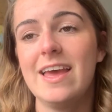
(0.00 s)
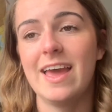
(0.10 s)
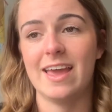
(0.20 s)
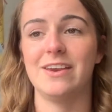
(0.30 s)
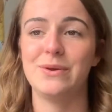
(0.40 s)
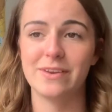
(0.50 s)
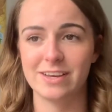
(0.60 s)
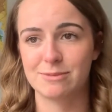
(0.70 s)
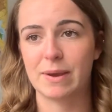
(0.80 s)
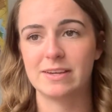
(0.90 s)
and you can
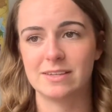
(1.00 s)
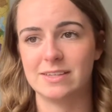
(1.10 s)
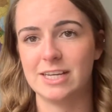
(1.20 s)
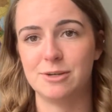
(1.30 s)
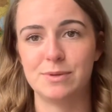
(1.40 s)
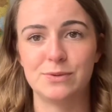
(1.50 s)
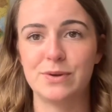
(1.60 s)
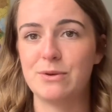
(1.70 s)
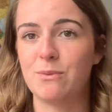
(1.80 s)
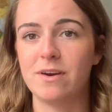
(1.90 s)
expect to teach
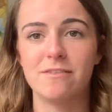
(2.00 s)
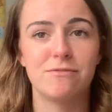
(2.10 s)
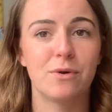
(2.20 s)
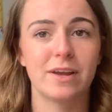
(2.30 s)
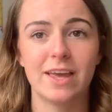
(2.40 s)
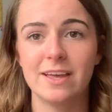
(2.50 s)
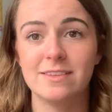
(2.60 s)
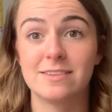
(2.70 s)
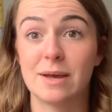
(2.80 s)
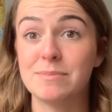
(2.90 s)
between 1 and 4 kids.
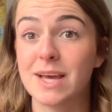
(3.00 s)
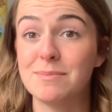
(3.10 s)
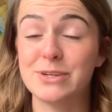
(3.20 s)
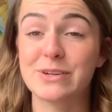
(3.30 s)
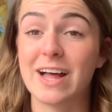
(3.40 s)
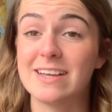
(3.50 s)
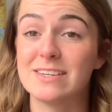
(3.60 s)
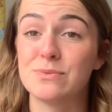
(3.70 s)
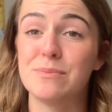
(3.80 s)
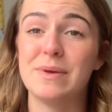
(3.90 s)
Sometimes your
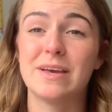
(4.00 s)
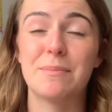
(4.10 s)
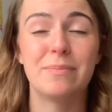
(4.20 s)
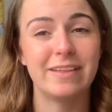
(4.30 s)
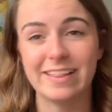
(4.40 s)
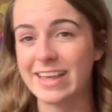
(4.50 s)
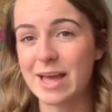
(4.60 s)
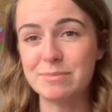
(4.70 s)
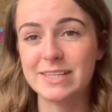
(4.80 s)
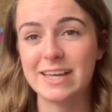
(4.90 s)
classes will be completely
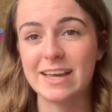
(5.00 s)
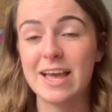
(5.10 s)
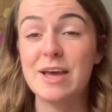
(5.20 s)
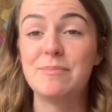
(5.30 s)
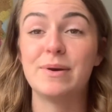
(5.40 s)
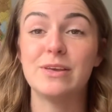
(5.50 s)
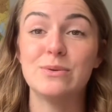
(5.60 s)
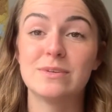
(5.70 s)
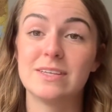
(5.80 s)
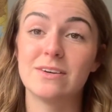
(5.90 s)
empty, but you
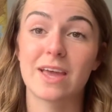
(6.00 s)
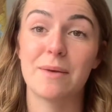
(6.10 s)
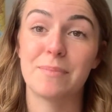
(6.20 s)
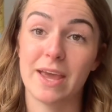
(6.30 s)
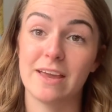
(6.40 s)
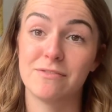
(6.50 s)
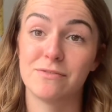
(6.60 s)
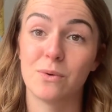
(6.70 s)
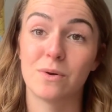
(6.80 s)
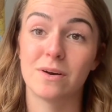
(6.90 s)
still get paid
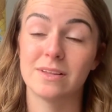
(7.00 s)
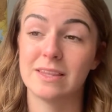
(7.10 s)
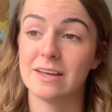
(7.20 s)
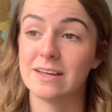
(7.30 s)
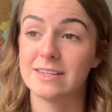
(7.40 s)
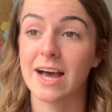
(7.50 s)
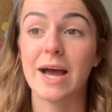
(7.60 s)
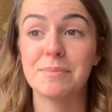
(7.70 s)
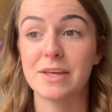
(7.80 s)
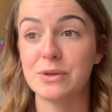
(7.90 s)
for the
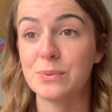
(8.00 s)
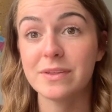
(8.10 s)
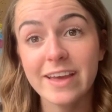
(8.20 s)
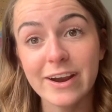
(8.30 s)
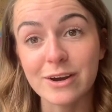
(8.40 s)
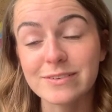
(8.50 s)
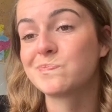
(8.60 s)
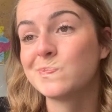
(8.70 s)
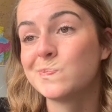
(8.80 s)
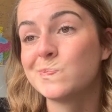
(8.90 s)
time that you were there.
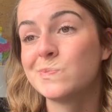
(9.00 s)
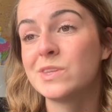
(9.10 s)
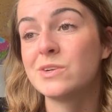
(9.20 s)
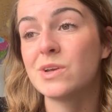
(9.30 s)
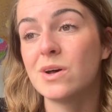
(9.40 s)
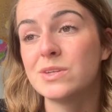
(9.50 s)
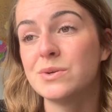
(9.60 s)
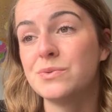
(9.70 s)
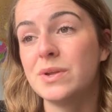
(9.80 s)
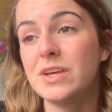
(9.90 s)
There's also
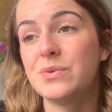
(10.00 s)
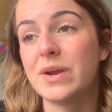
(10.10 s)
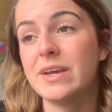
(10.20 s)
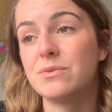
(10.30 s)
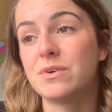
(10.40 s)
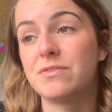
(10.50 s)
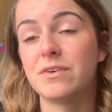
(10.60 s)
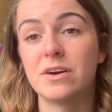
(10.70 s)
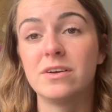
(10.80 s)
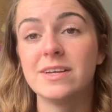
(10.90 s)
a really great
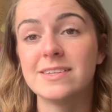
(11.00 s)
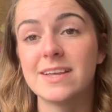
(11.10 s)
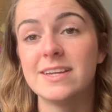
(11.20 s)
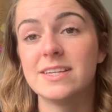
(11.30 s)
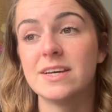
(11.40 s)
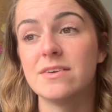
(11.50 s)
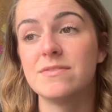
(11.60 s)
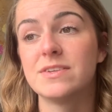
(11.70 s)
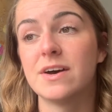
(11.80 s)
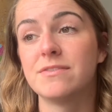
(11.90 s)
referral incentive.
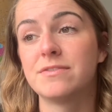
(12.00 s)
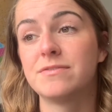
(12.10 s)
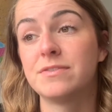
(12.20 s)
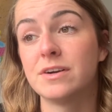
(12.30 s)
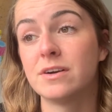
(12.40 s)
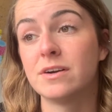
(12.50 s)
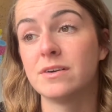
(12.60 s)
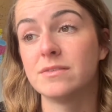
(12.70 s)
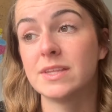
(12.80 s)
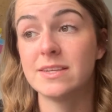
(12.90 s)
So
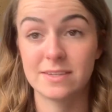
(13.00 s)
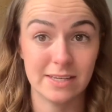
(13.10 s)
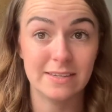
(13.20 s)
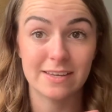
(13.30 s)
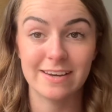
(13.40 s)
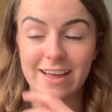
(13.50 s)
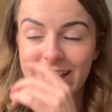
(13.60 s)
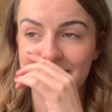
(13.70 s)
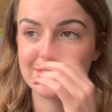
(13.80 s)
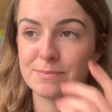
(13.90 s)
for this season,
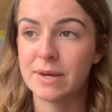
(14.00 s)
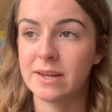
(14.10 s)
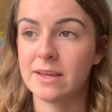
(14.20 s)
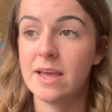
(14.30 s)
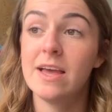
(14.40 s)
as many,